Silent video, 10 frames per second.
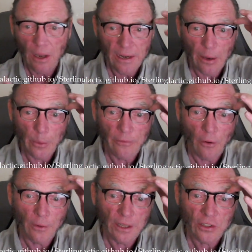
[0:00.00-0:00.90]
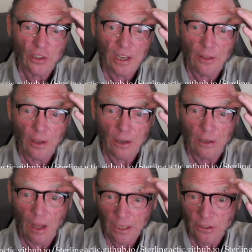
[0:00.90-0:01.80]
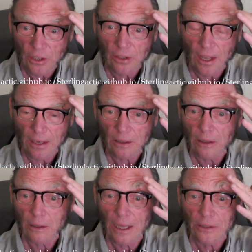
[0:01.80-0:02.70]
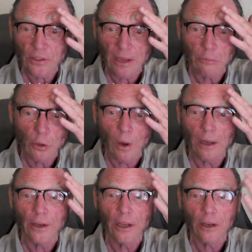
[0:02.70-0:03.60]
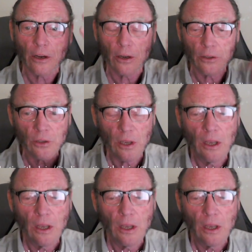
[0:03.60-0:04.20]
Now, we've already seen that in logic that same duality occurs